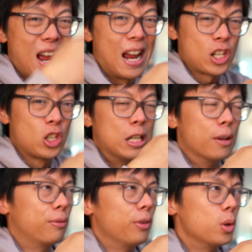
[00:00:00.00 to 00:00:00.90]
actually
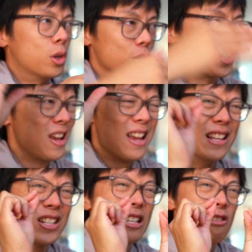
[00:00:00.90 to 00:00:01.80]
in focus,
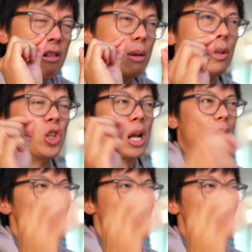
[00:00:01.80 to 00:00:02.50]
is incredibly shallow.